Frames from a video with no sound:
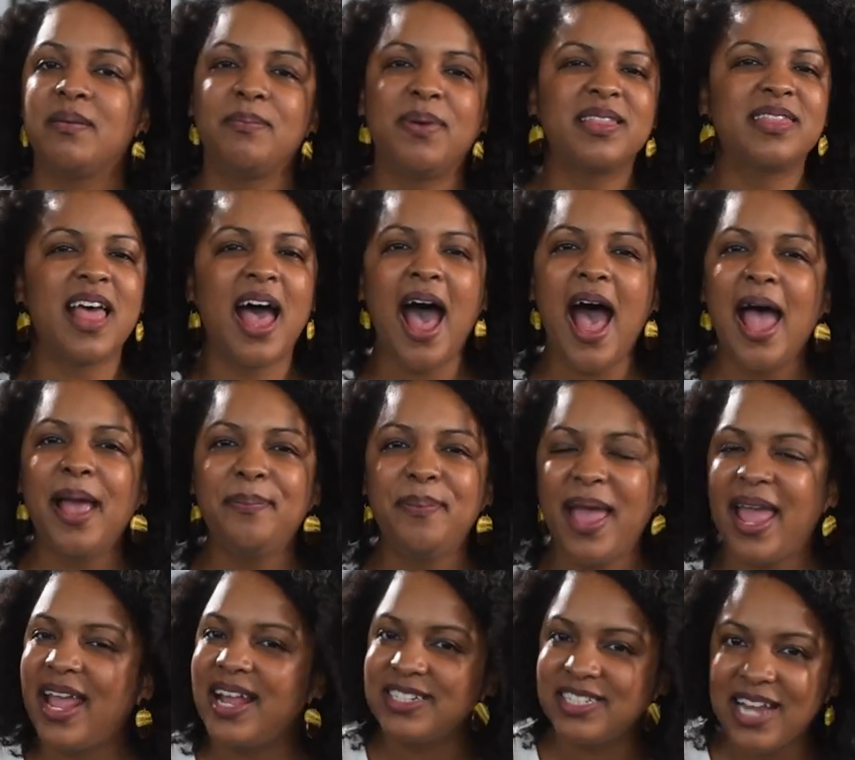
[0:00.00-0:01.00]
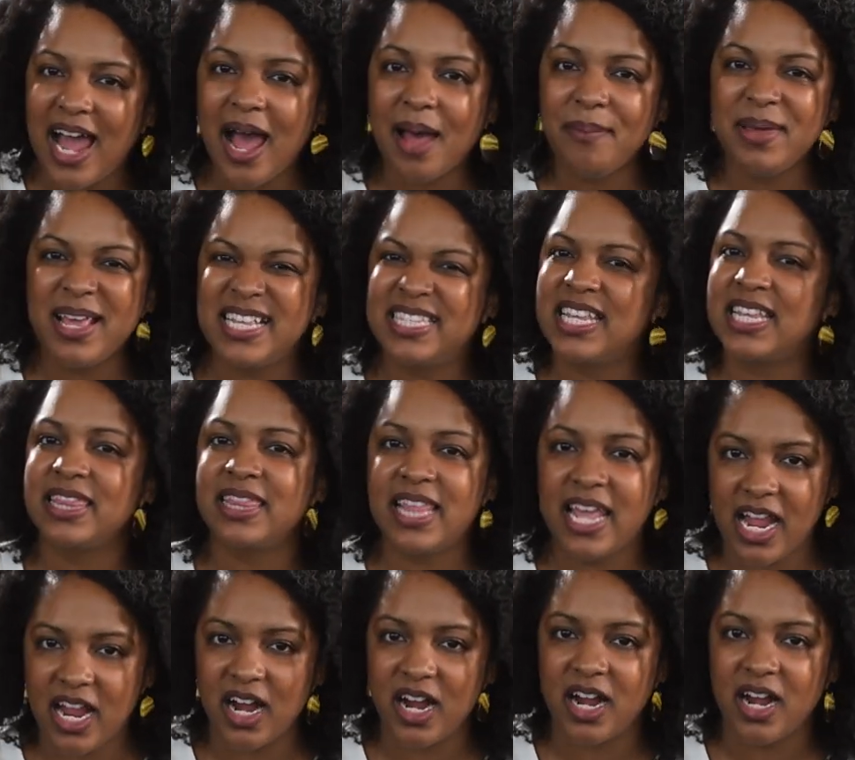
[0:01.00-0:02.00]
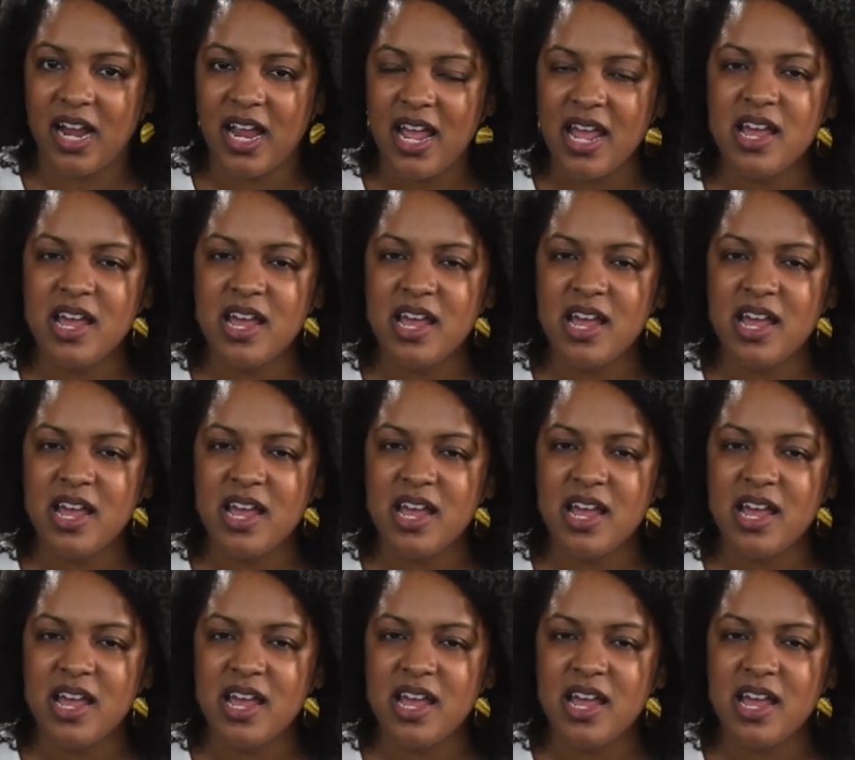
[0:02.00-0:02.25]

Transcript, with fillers: but the high-paying job isn't there.